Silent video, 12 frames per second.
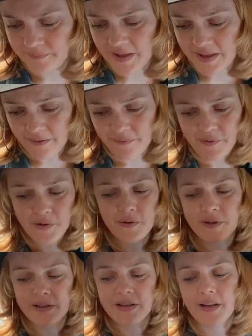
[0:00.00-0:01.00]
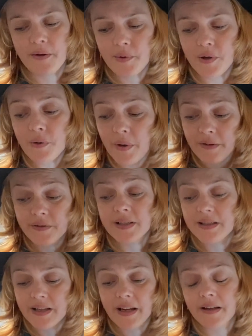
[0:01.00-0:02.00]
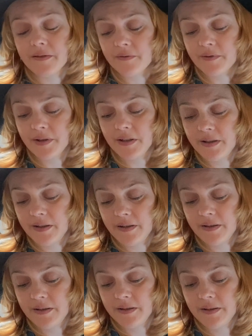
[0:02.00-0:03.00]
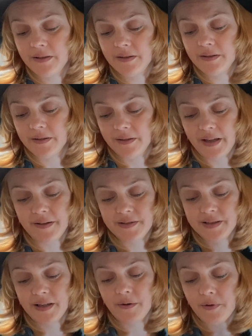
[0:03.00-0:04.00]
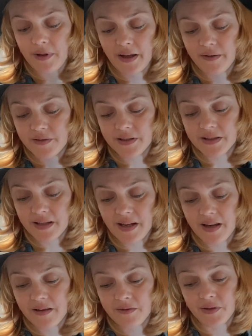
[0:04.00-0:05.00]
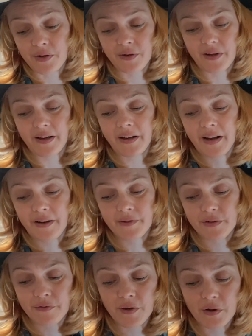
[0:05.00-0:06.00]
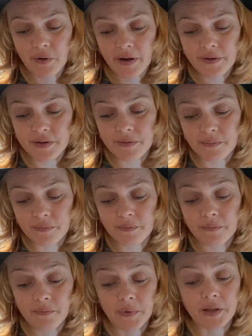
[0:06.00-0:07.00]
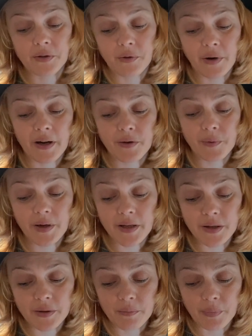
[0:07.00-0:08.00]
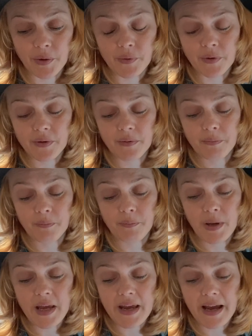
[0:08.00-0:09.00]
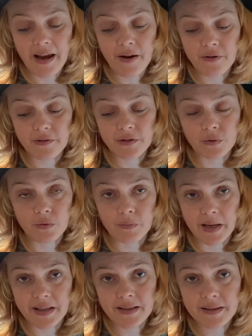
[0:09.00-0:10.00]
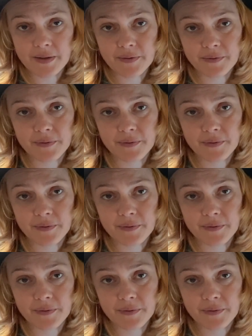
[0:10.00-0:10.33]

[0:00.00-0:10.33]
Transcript: It's time for you to say what you have to say. They have to say what they have to say. And you kind of have to figure out some middle ground where you can both be out of torment.